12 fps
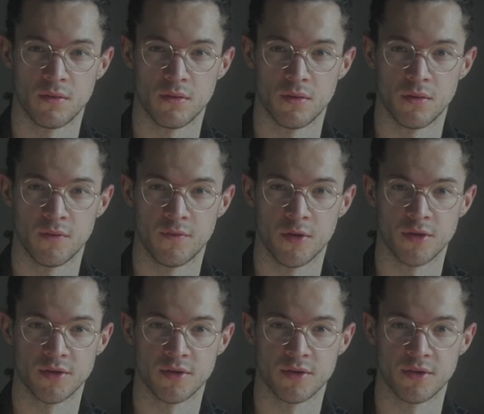the
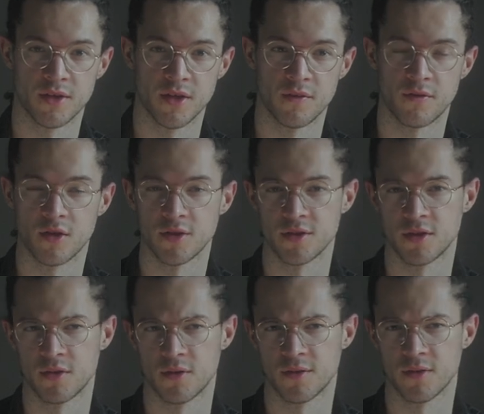first day of last
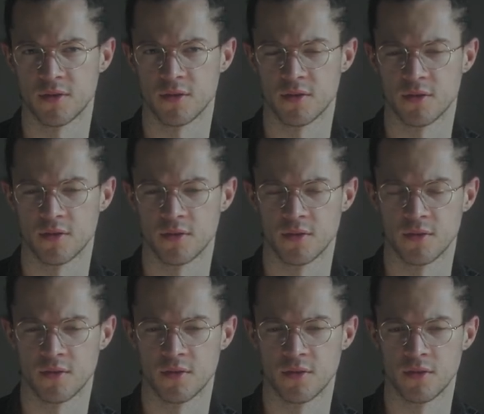year, I think.
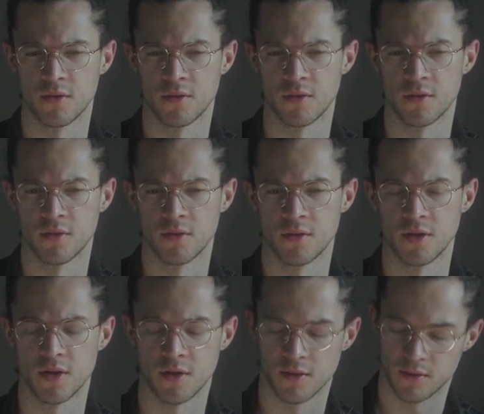
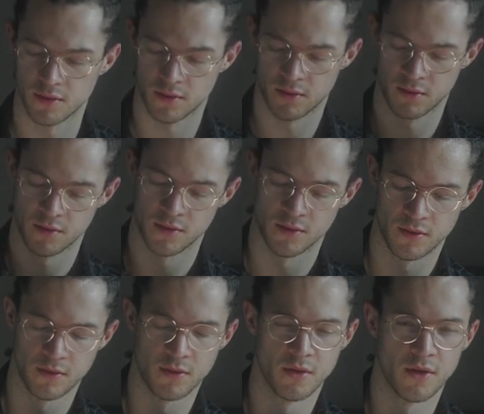Yeah.
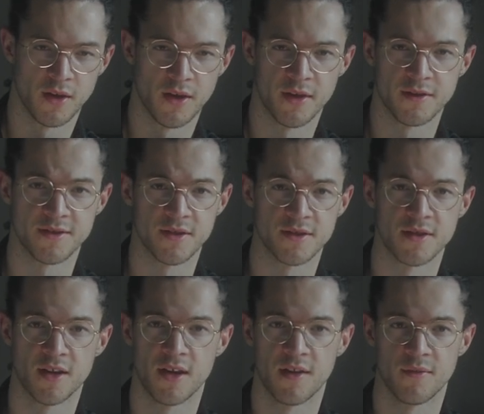And since
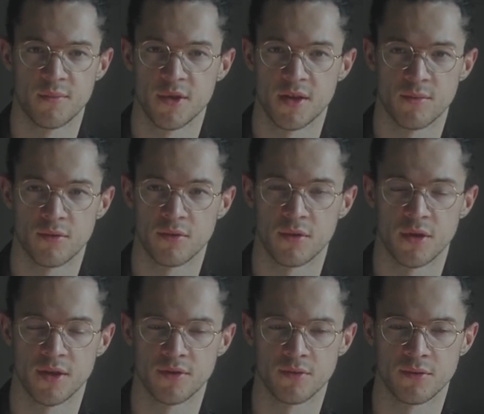then I haven't been able
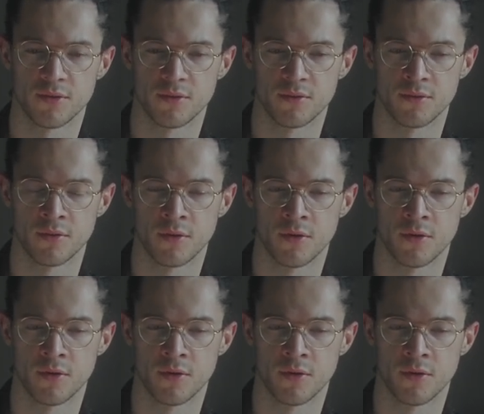at all to